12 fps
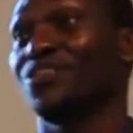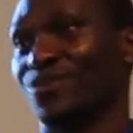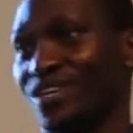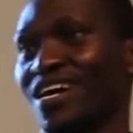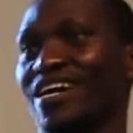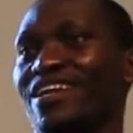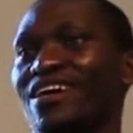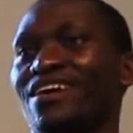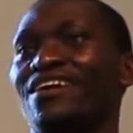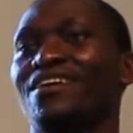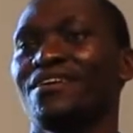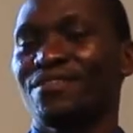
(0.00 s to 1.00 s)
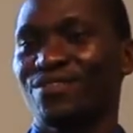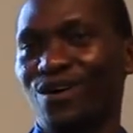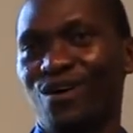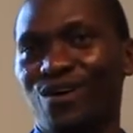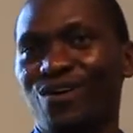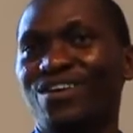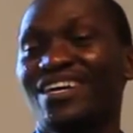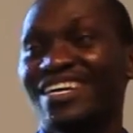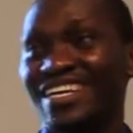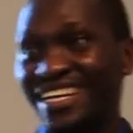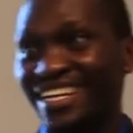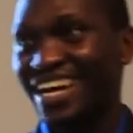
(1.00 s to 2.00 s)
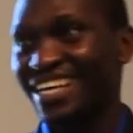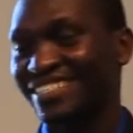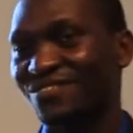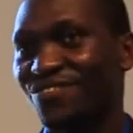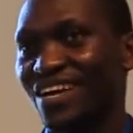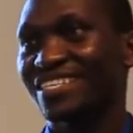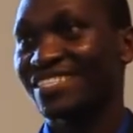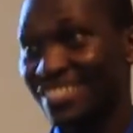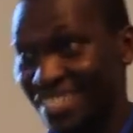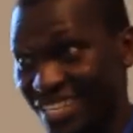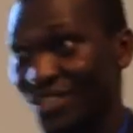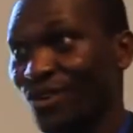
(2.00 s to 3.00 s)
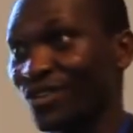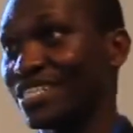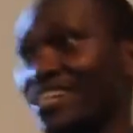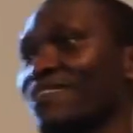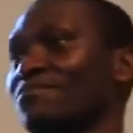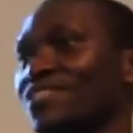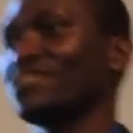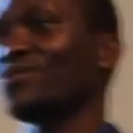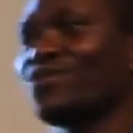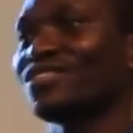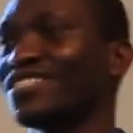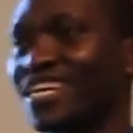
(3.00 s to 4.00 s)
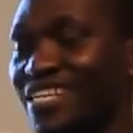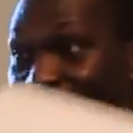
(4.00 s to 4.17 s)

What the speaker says: Uganda. Though, as far as legal terms is concerned,